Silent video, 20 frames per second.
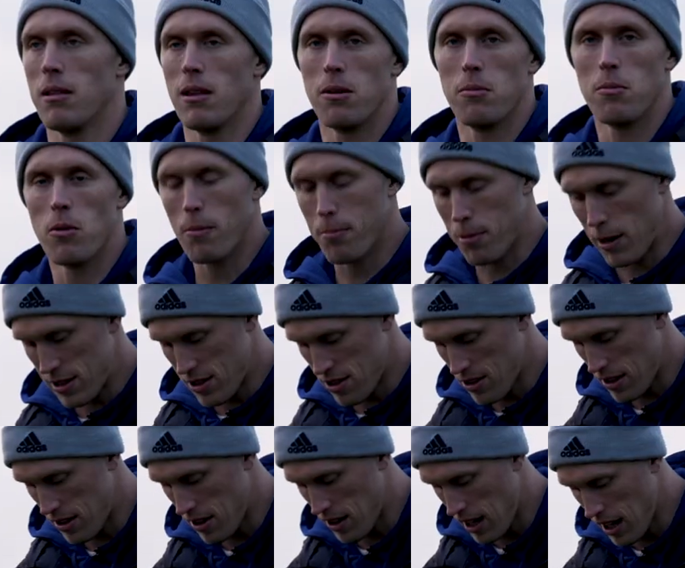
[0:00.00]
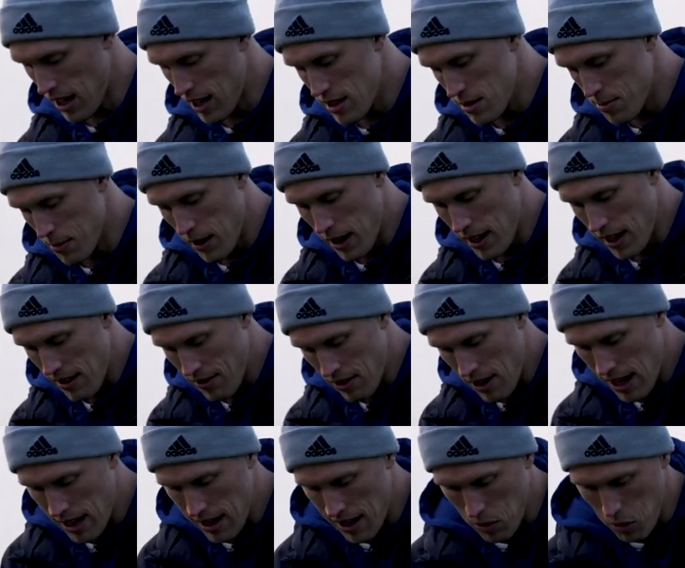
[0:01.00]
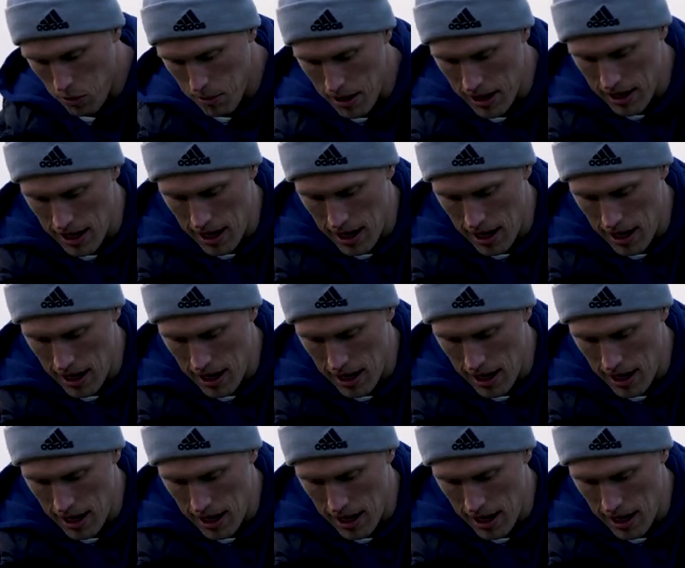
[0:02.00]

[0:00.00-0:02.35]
a little more pressure on their kids. But I never had that with my